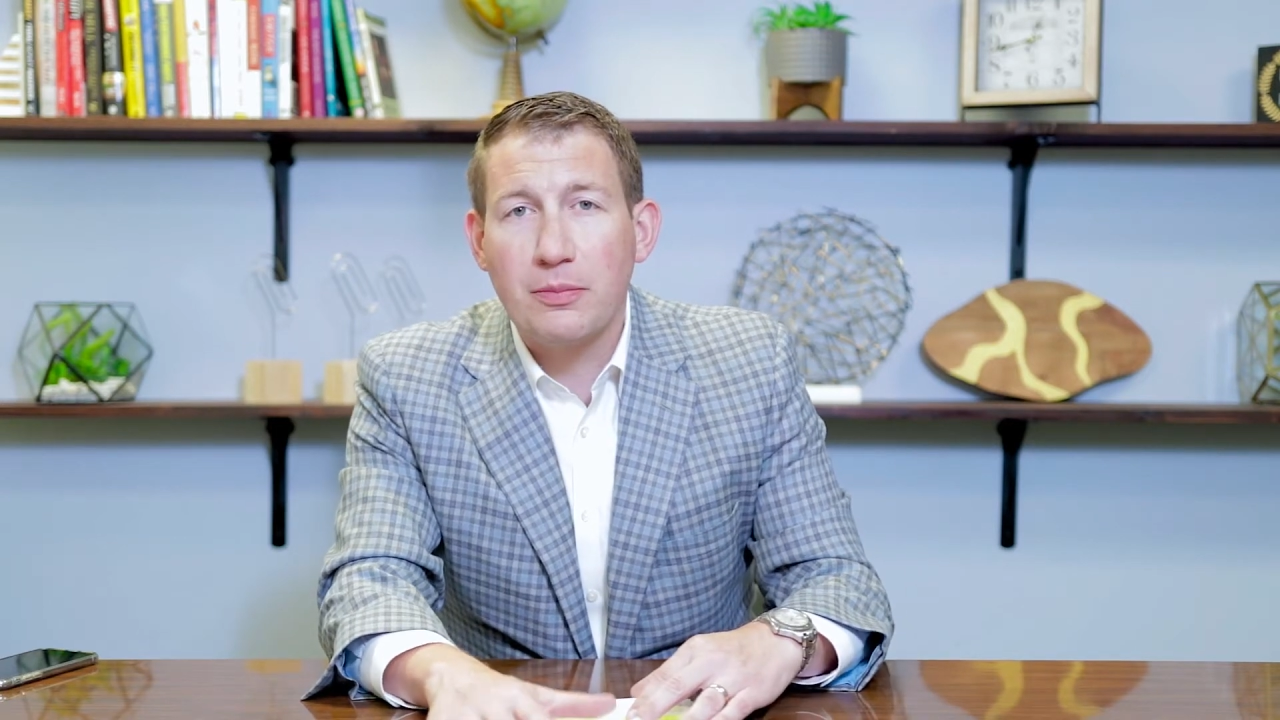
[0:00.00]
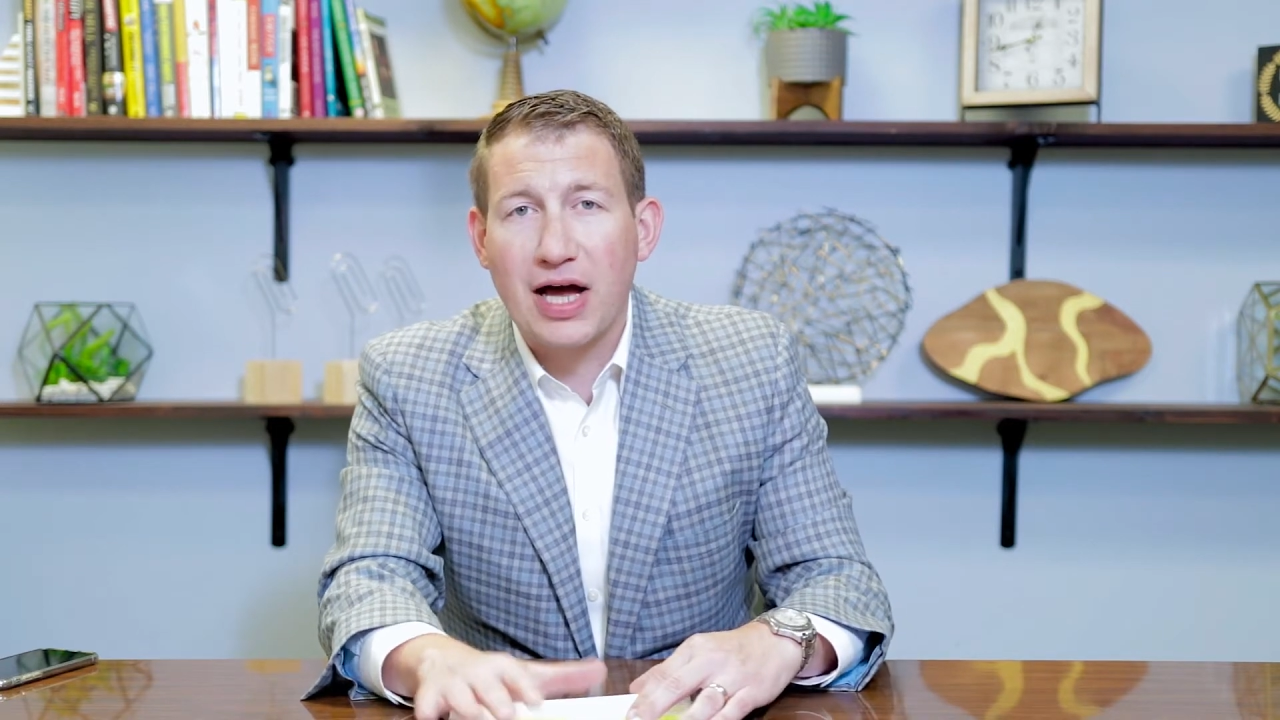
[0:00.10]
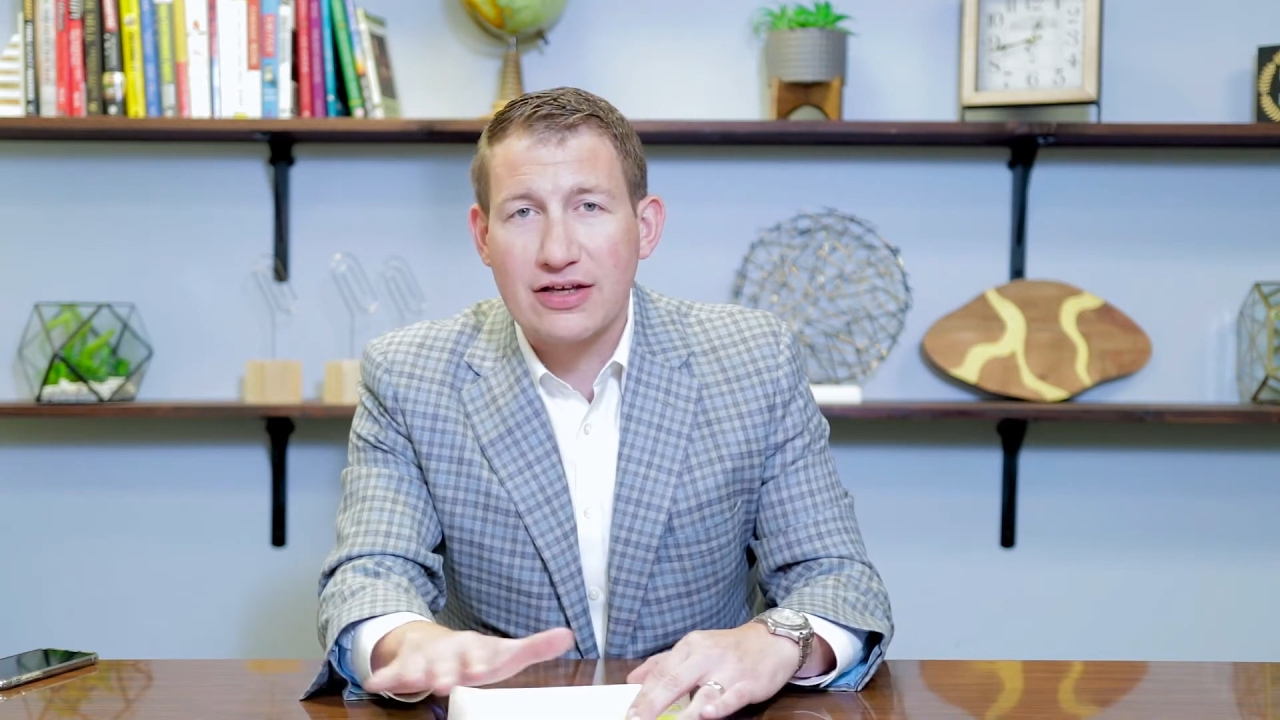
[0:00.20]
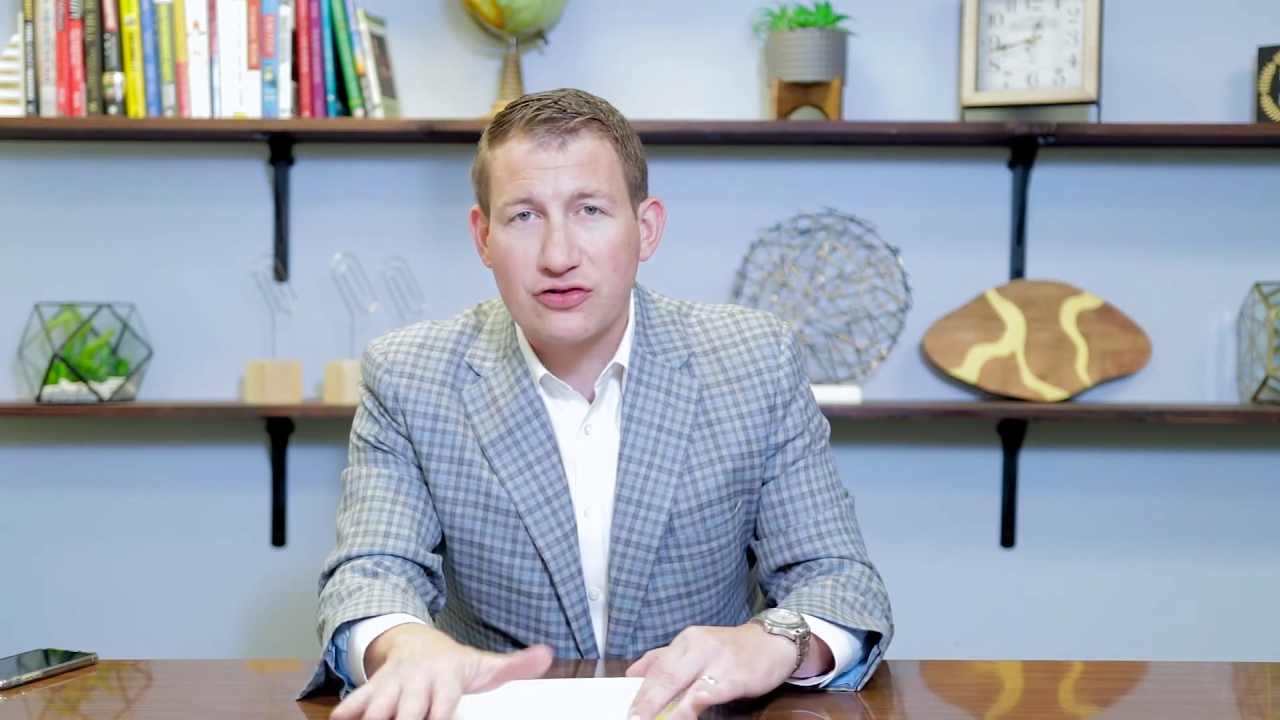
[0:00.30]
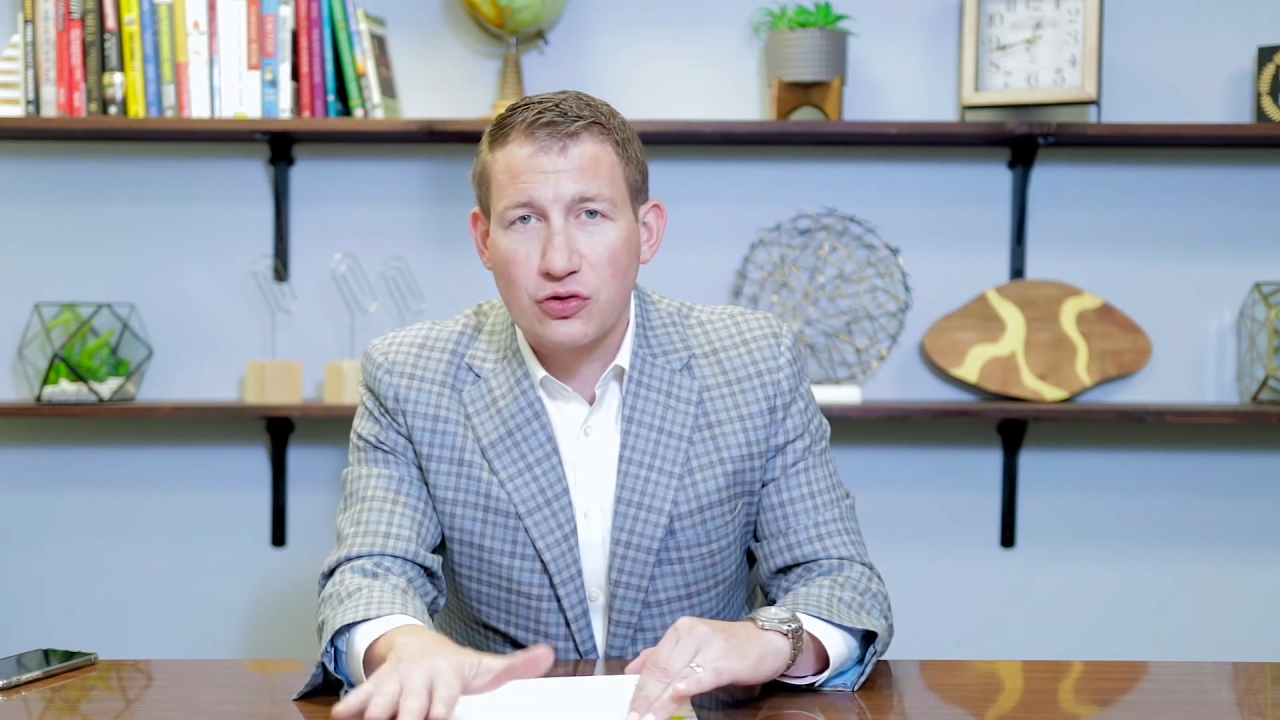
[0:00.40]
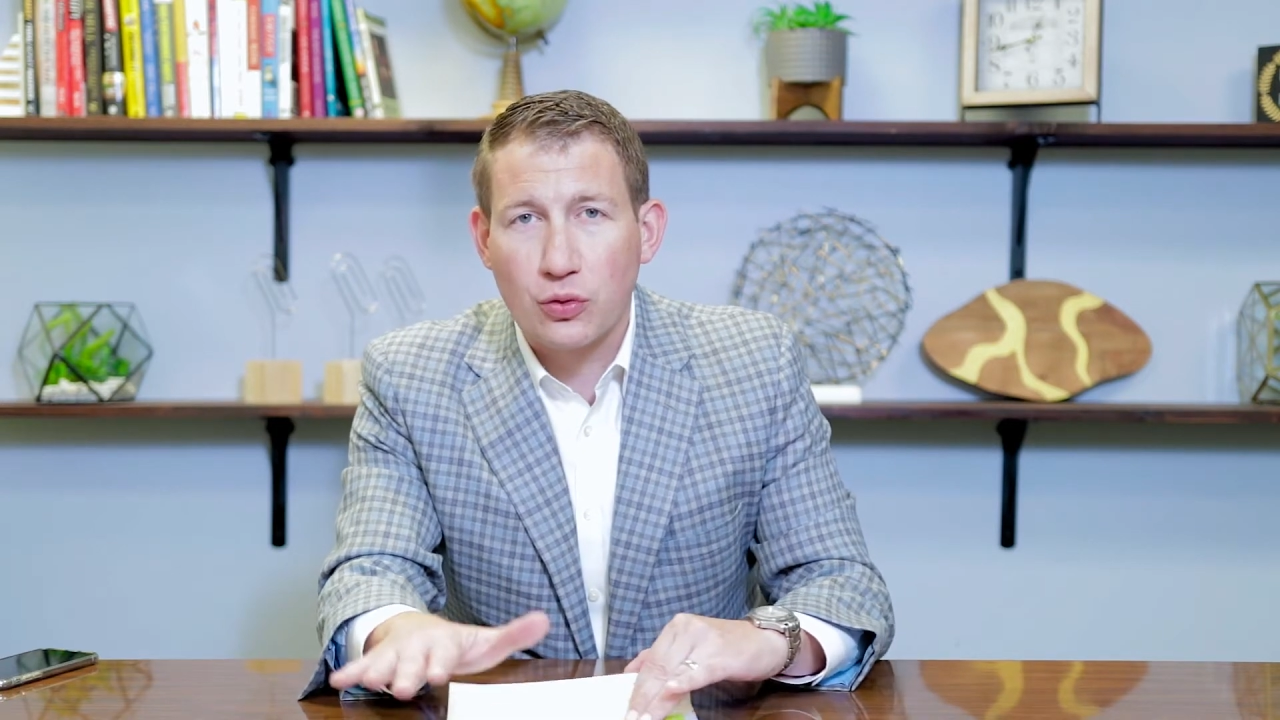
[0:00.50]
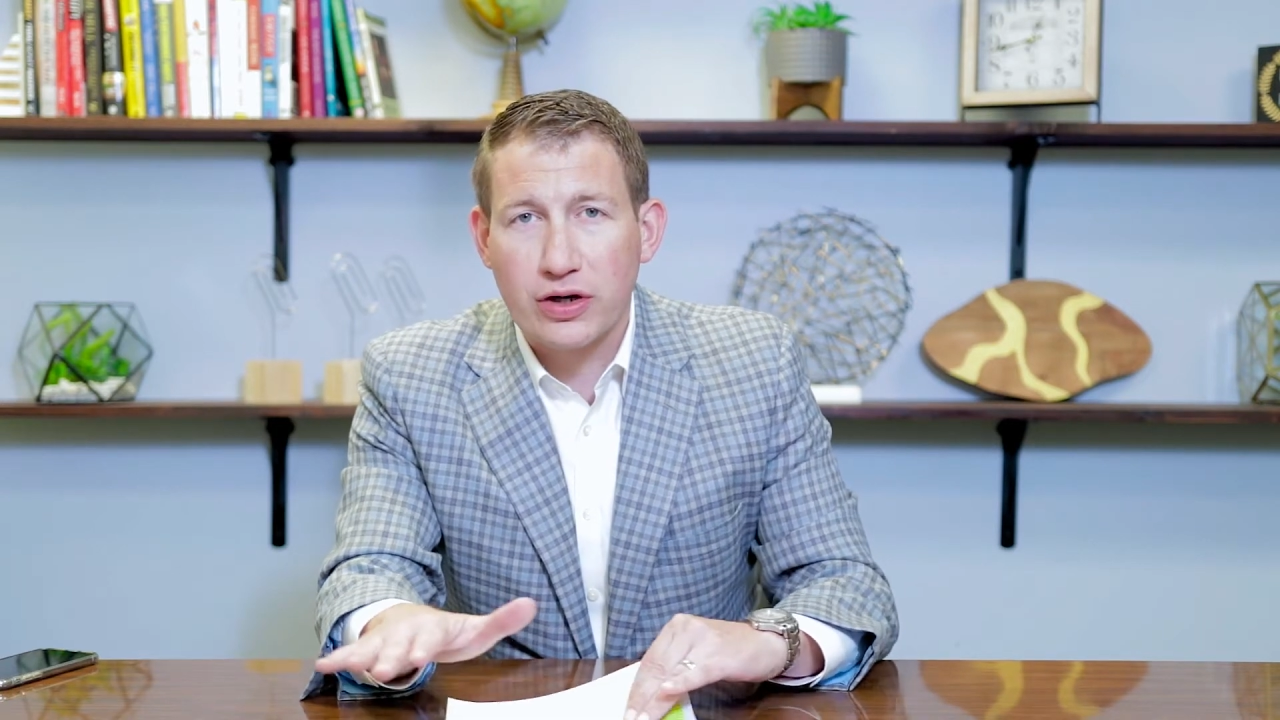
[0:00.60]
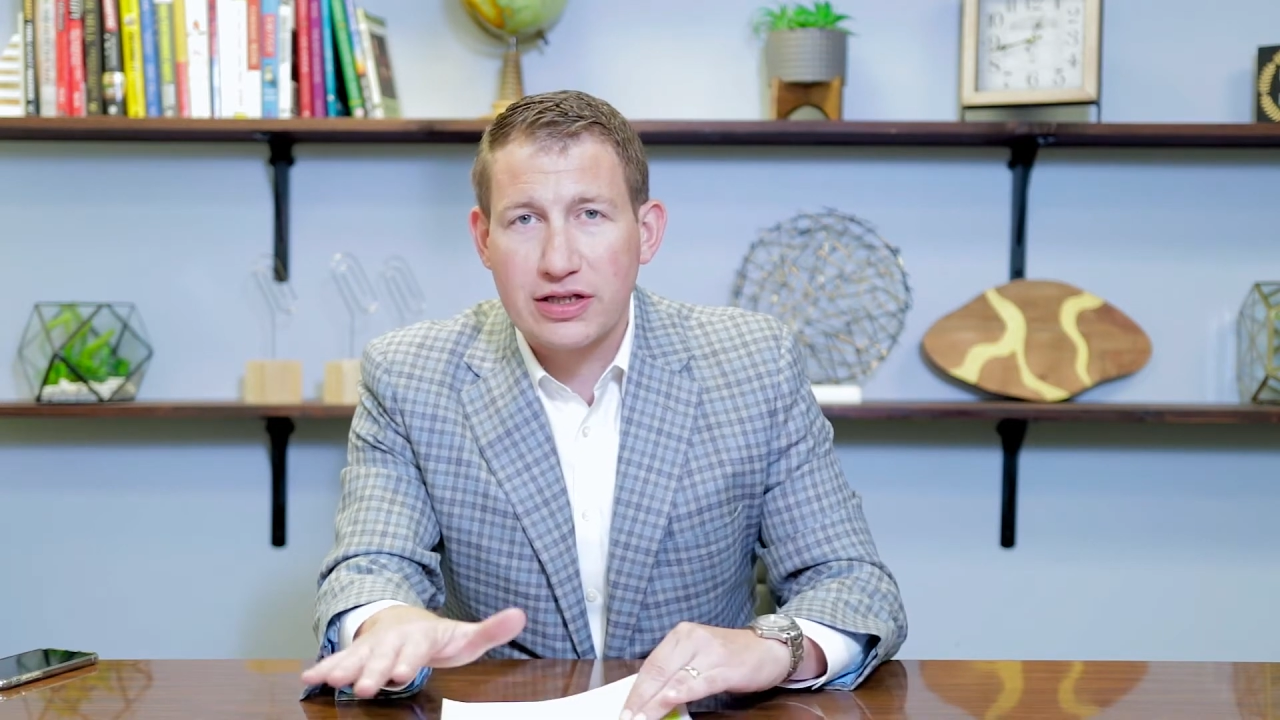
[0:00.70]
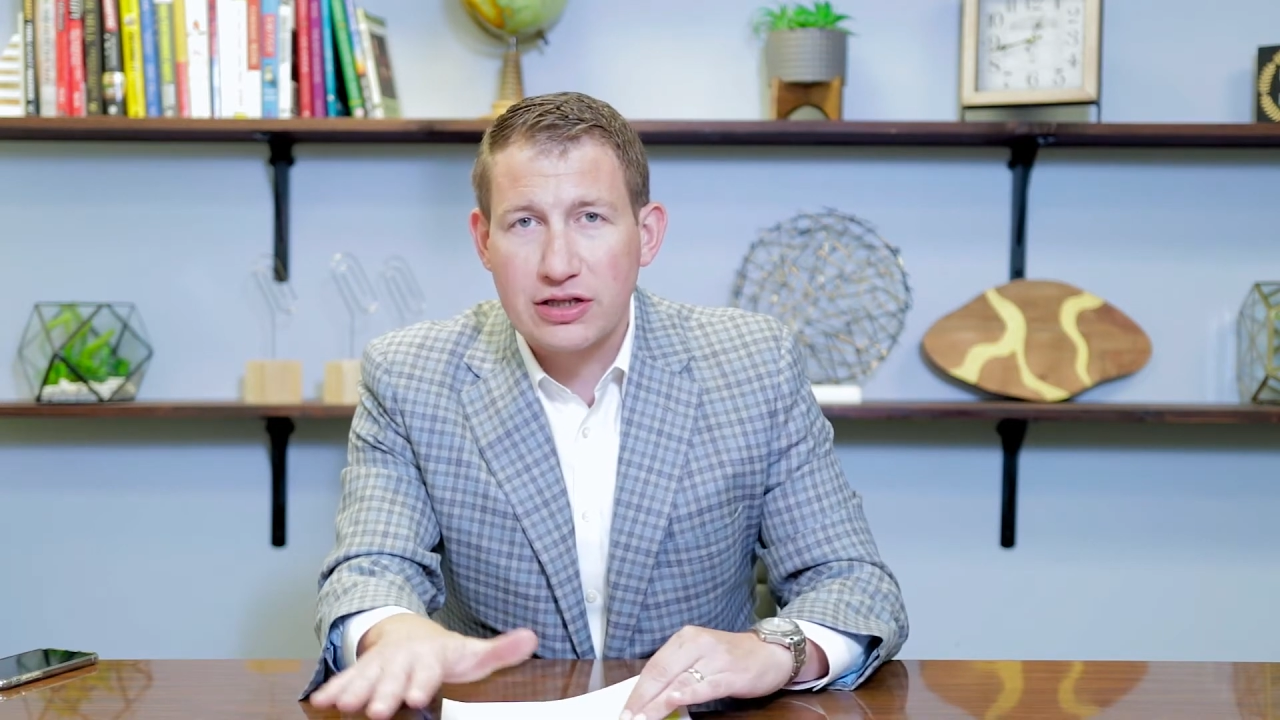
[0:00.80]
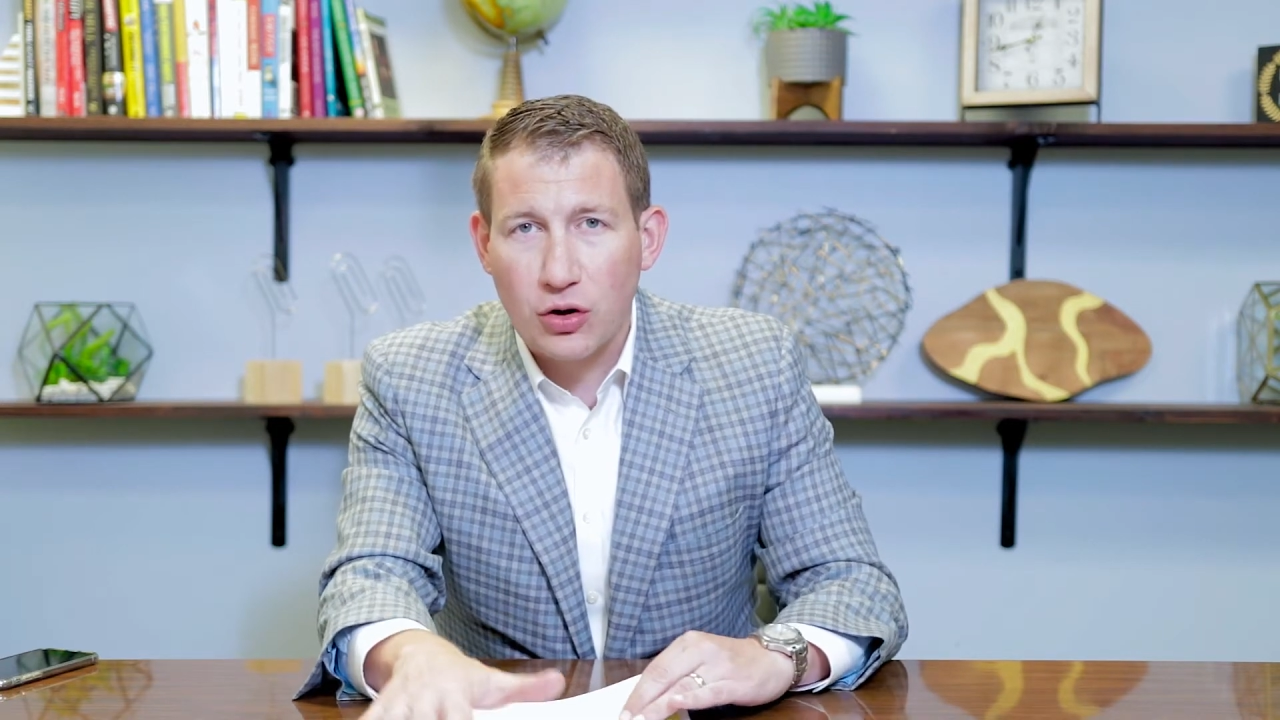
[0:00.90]
by
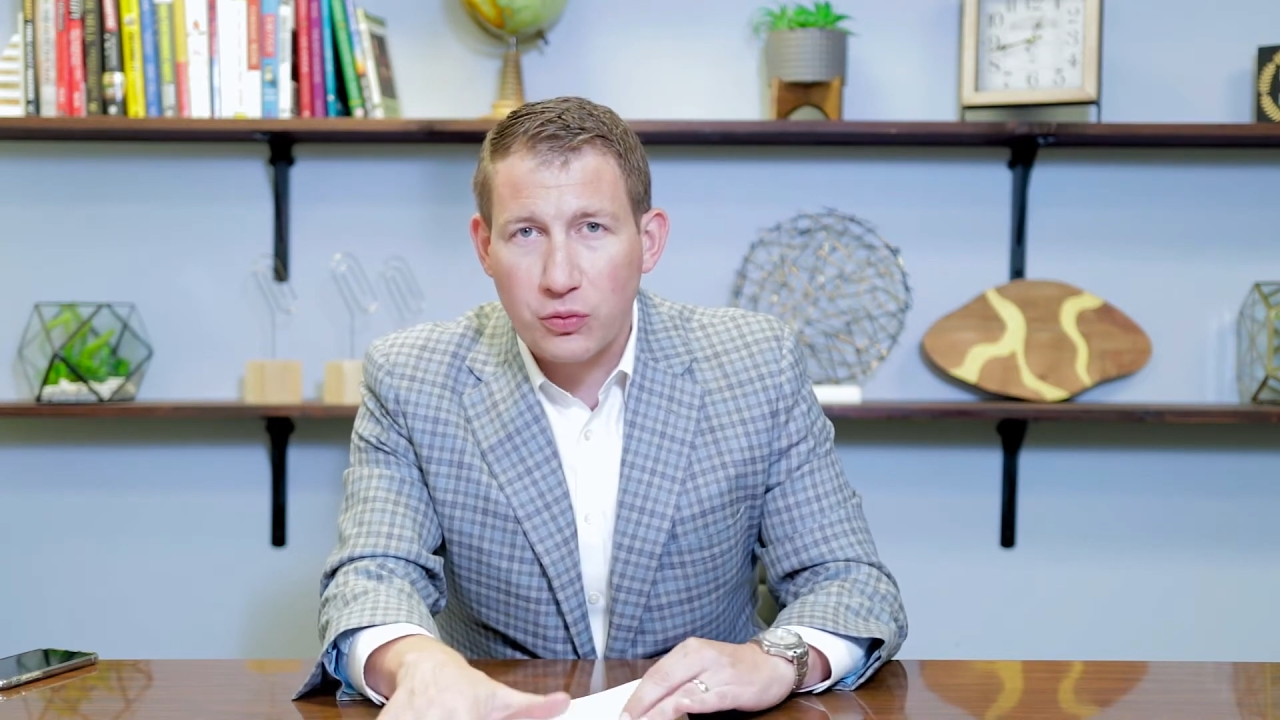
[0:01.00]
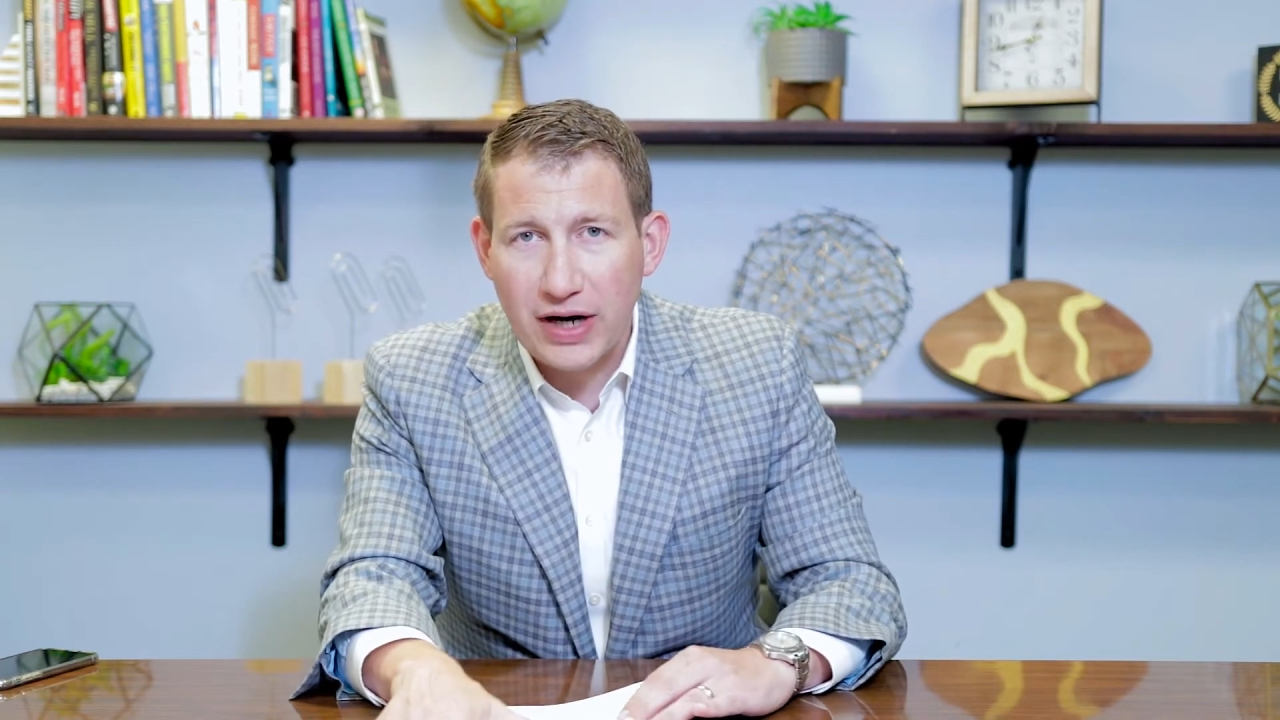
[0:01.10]
historically low